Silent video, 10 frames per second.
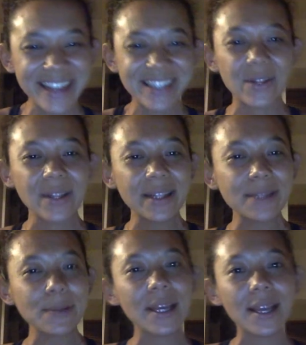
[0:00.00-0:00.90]
so, let's
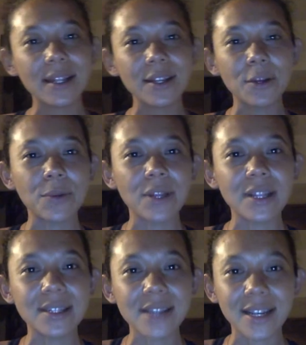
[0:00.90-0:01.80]
begin your
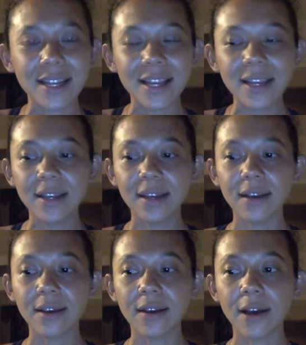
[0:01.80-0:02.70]
breathing technique.
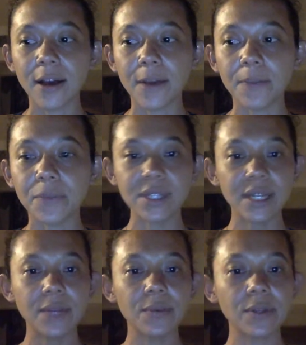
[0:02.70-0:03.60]
Um,
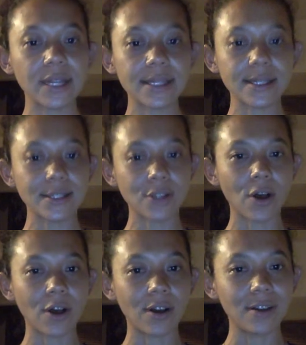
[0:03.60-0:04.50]
sitting real nice and
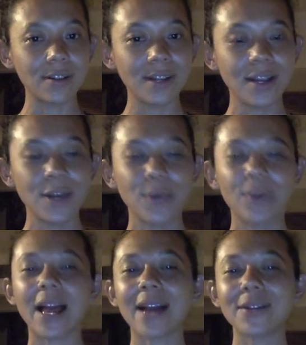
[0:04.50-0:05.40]
tall,
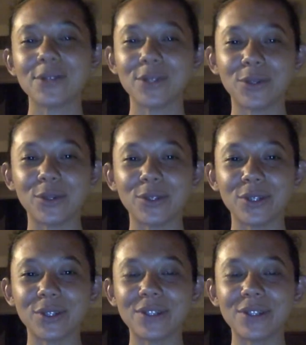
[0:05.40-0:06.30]
relax your
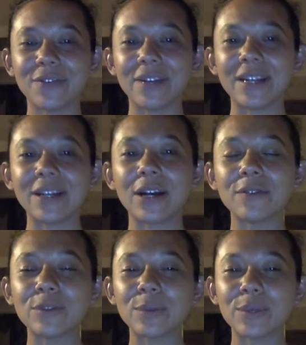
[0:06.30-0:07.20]
shoulders, find a
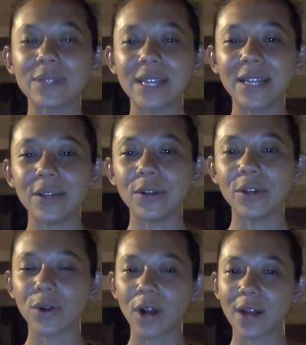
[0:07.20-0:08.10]
comfortable seat. You can
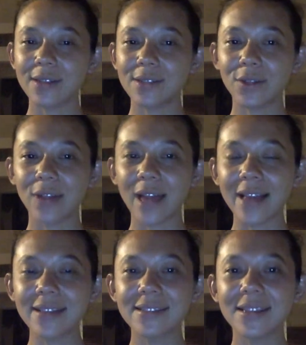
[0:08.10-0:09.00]
cross your
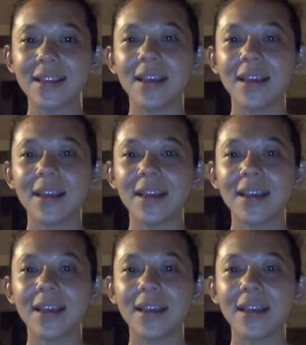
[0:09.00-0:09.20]
legs